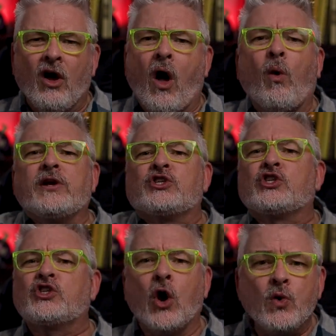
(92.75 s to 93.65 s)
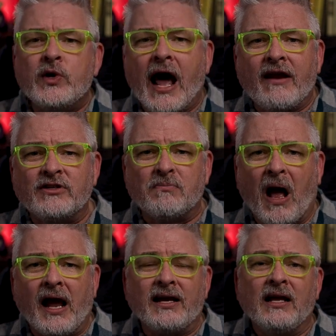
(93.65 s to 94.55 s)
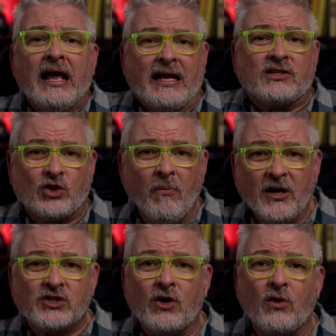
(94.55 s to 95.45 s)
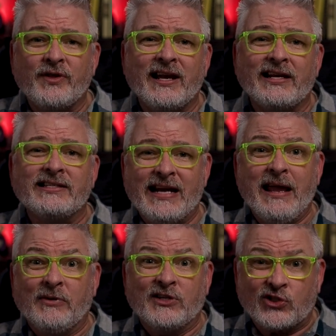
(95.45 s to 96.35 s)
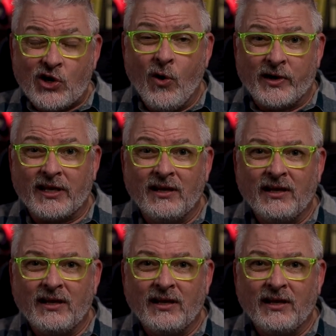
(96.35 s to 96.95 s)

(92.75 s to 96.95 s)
always stoned out of his mind, and so much so that his name is Stony.